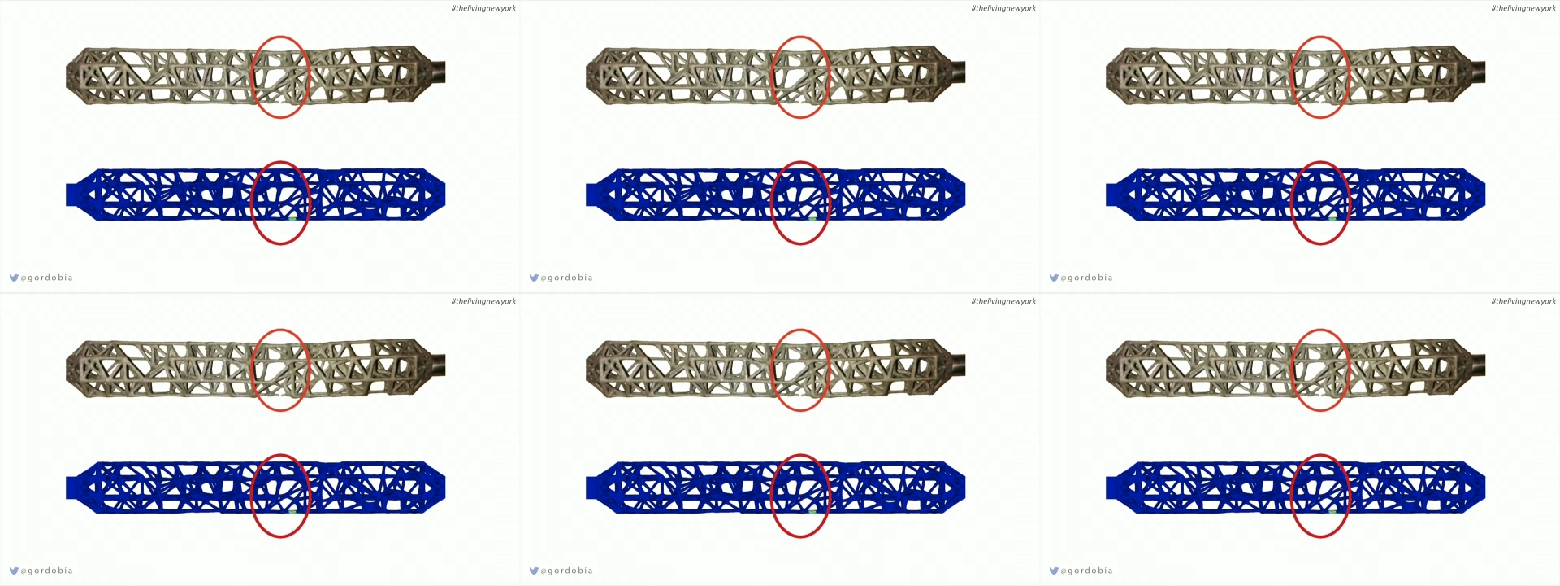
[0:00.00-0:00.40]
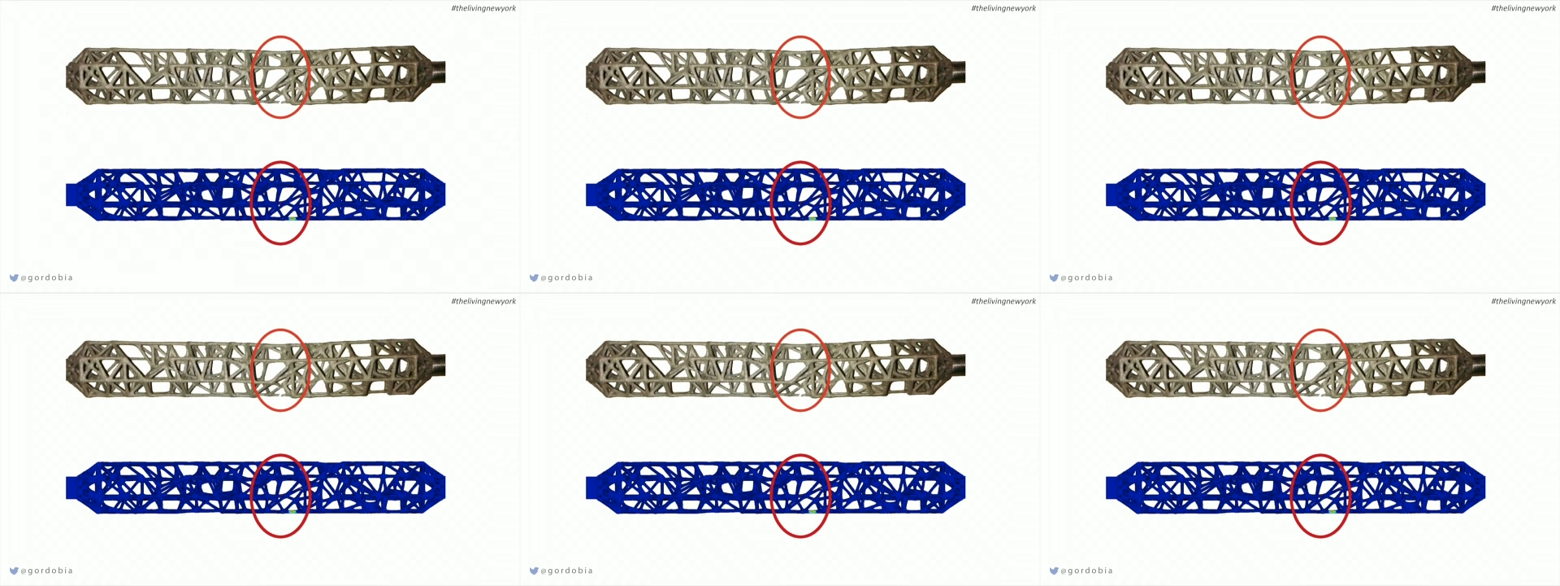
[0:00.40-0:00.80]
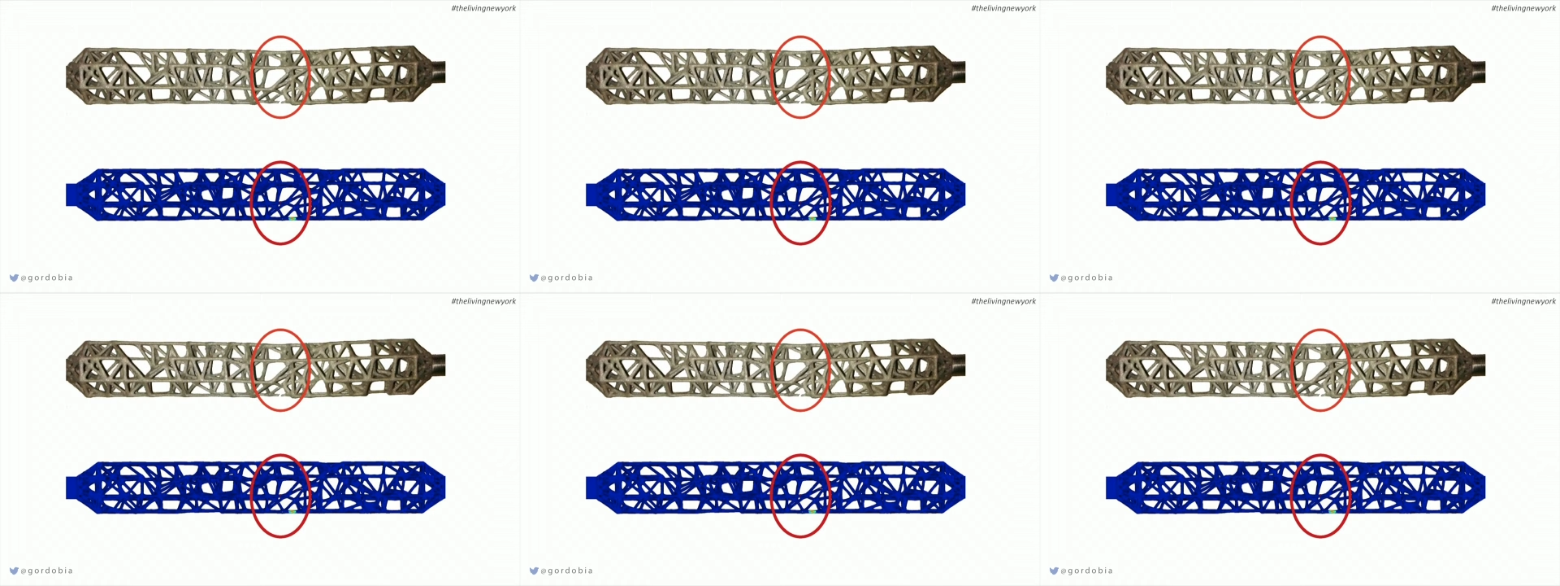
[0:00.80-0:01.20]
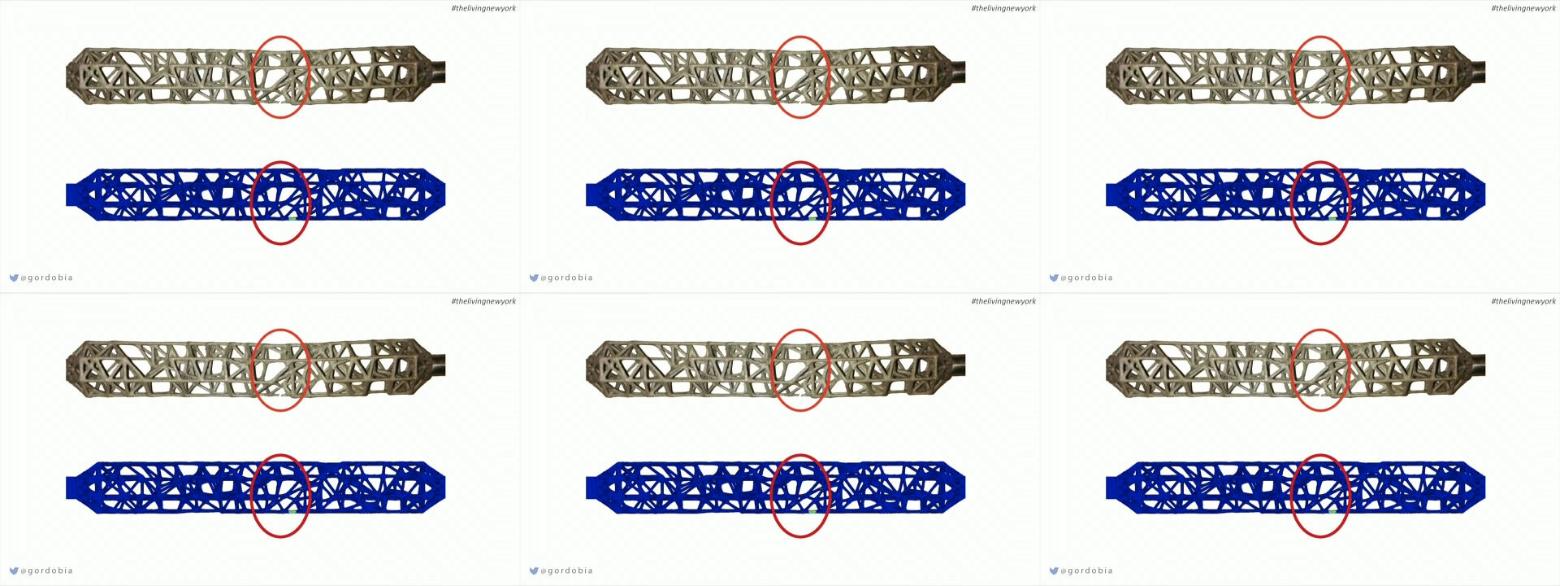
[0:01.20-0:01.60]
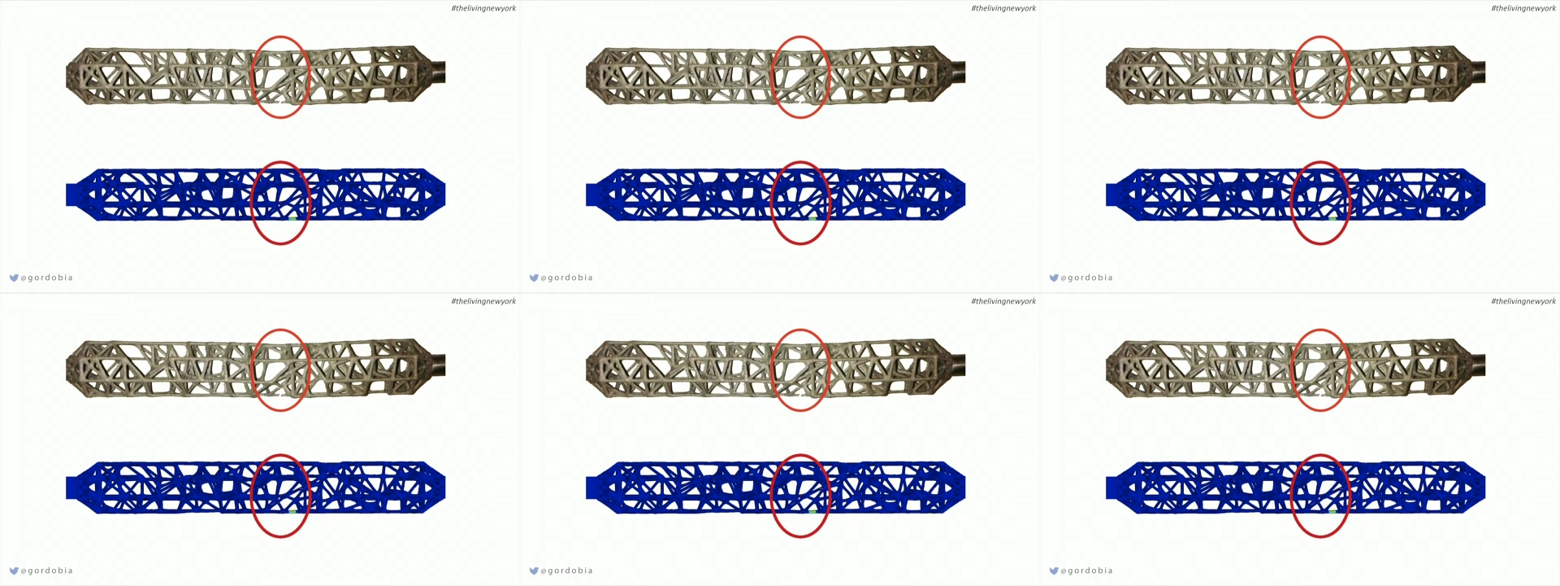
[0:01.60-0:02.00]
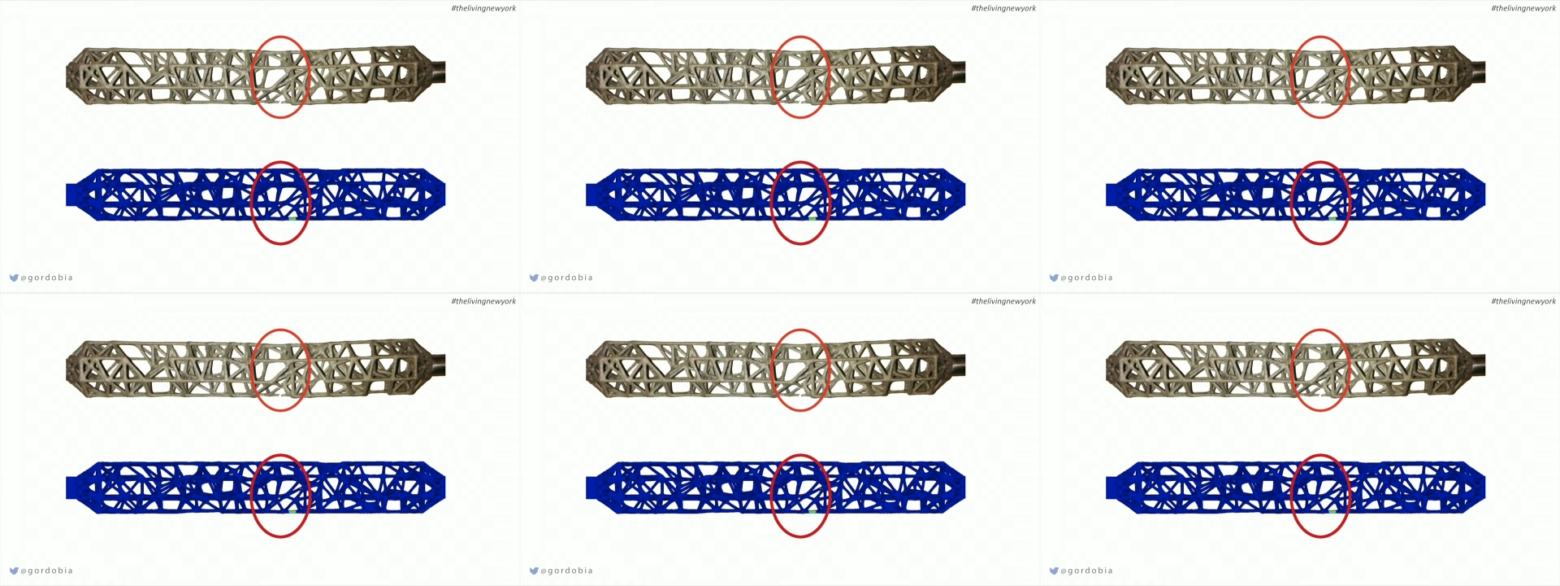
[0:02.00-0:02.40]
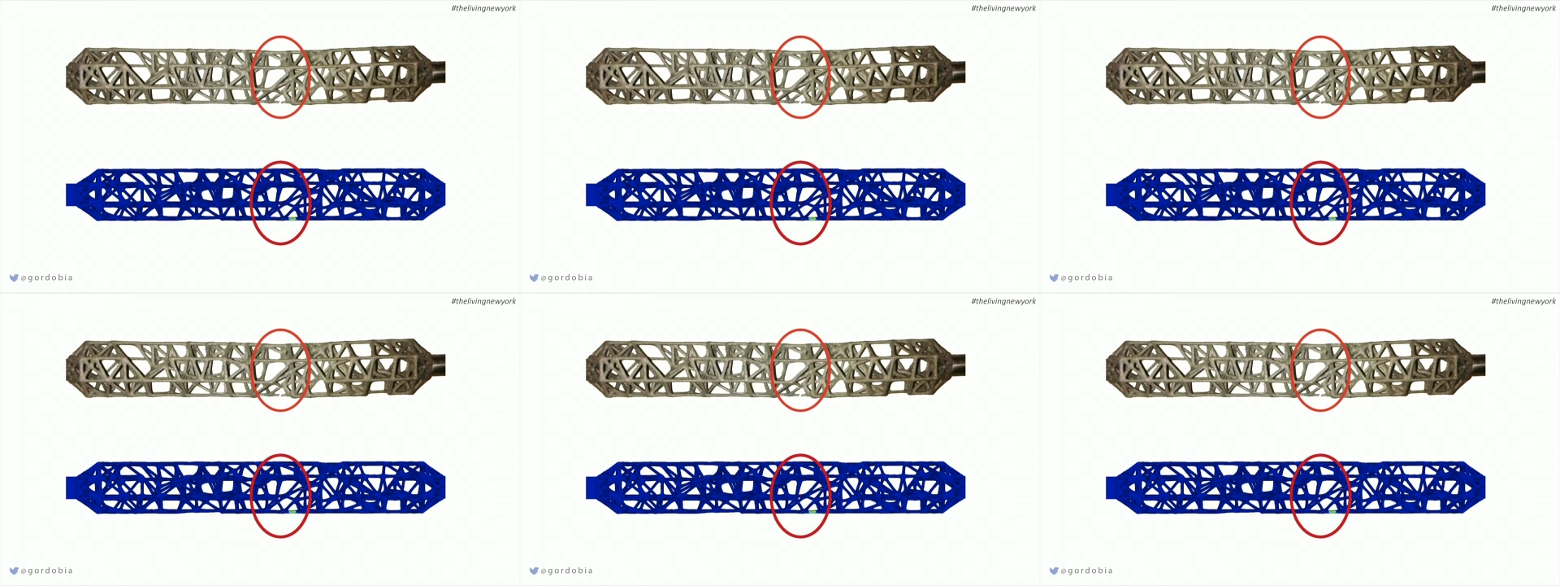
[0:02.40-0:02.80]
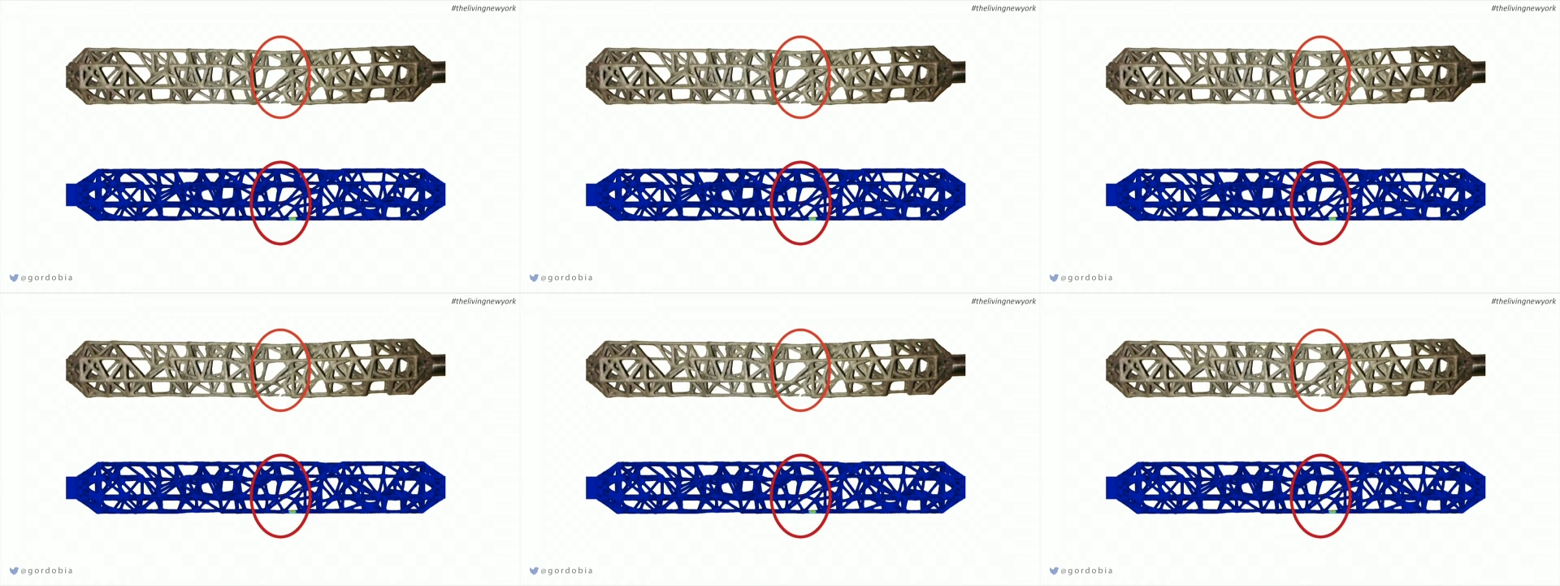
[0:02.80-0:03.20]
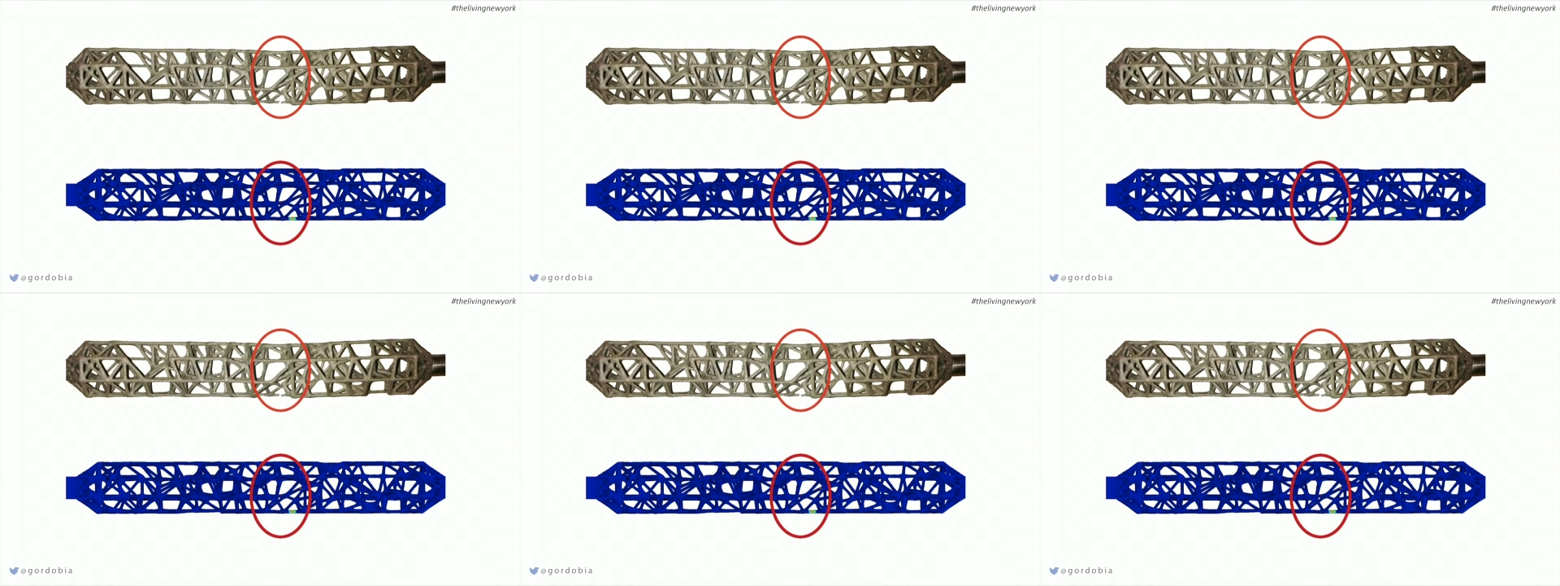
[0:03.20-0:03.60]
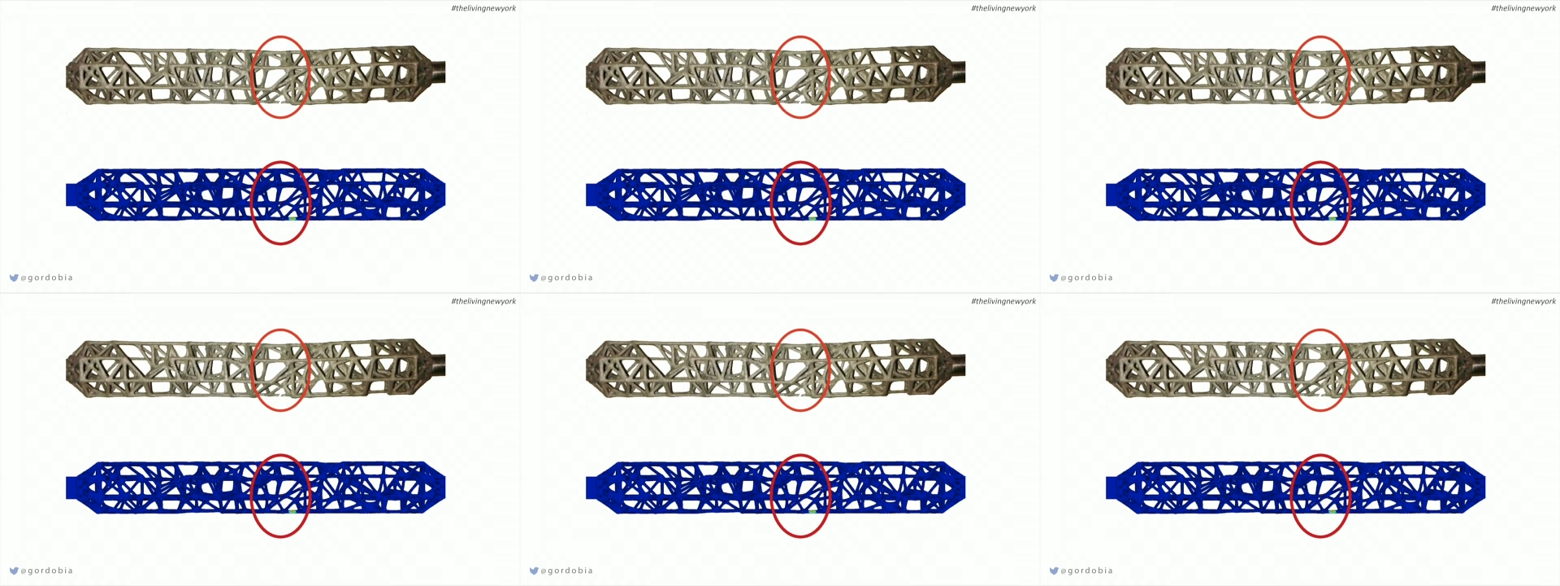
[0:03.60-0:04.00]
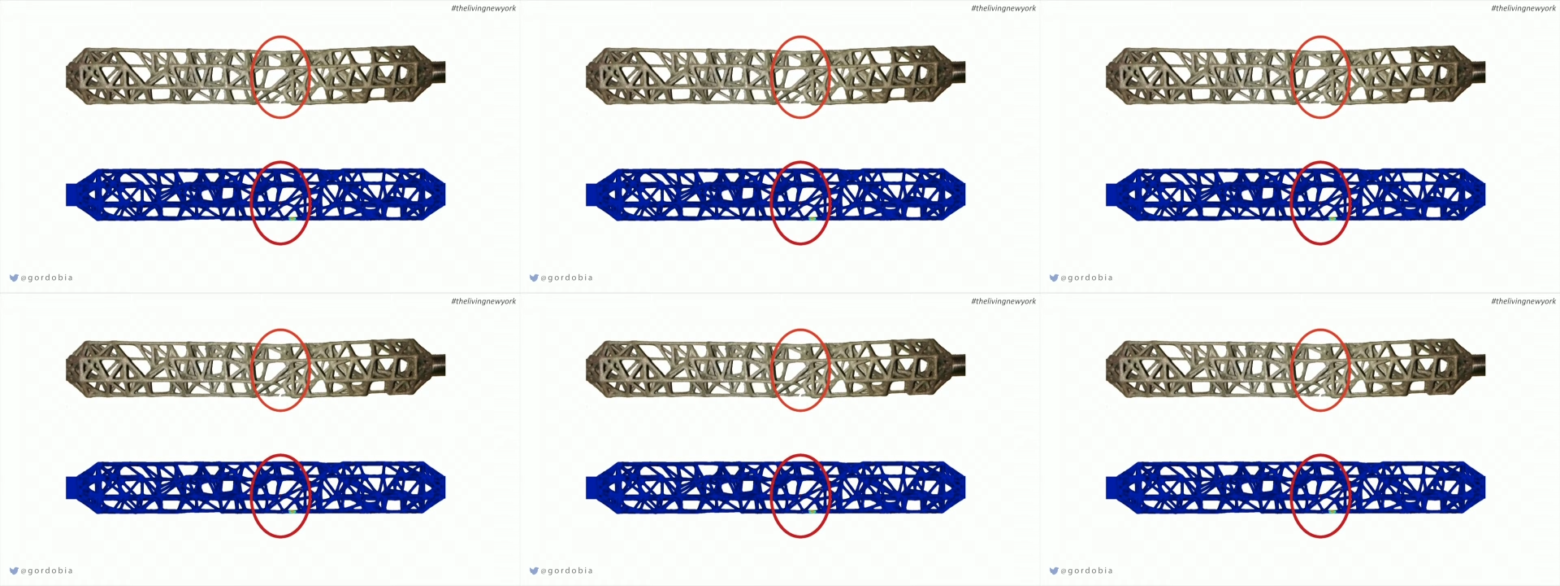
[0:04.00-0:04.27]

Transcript: (no speaker visible)